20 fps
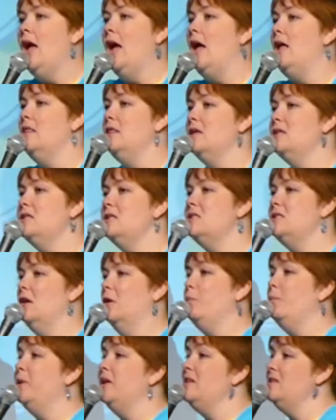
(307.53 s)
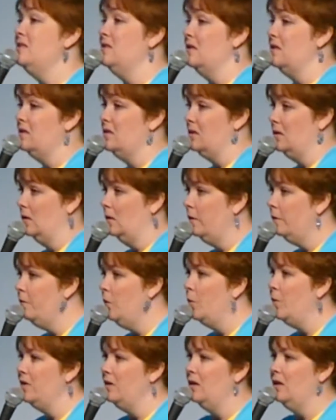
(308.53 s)
And this is their place to
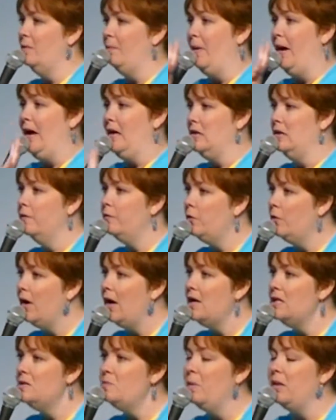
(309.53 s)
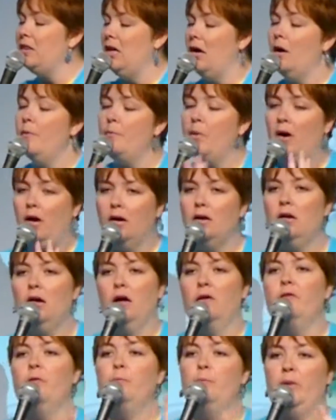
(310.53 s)
serve within the body of Christ, but they are part
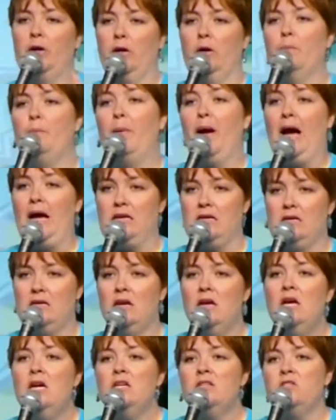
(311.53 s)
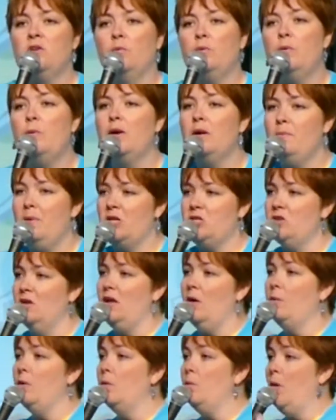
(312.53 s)
of a bigger body. So we want to make sure
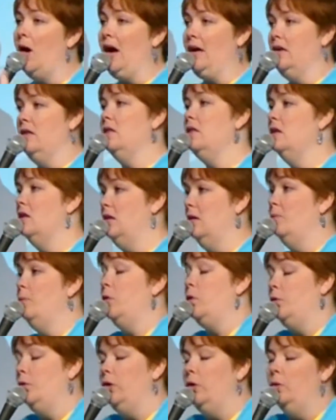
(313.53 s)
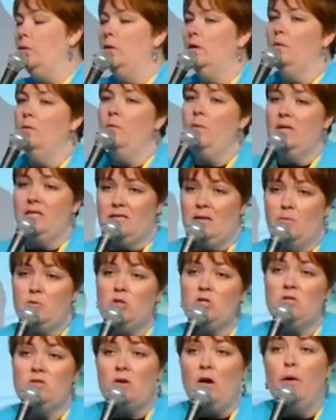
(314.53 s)
that we're walking them through what some
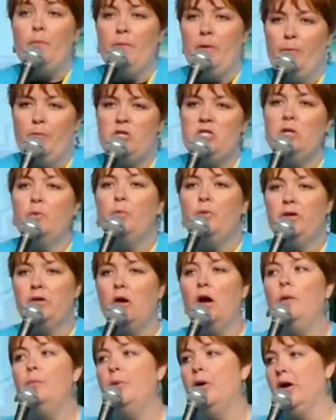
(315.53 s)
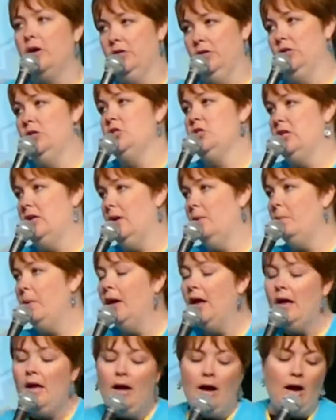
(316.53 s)
churches call membership, we call partnership.
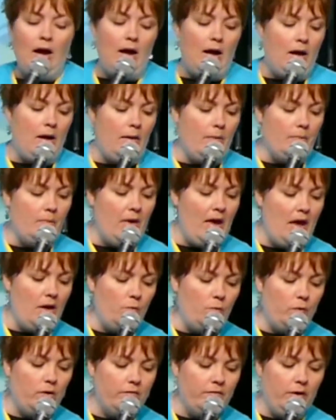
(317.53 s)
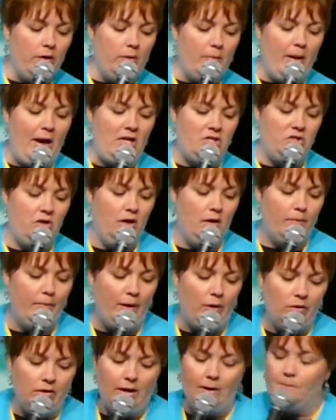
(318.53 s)
And we're very passionate
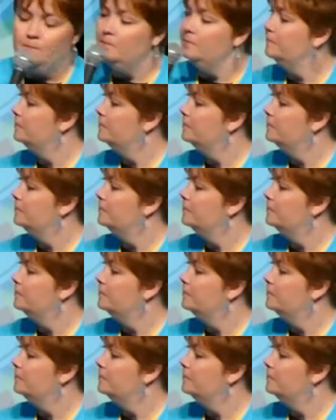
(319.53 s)
about that.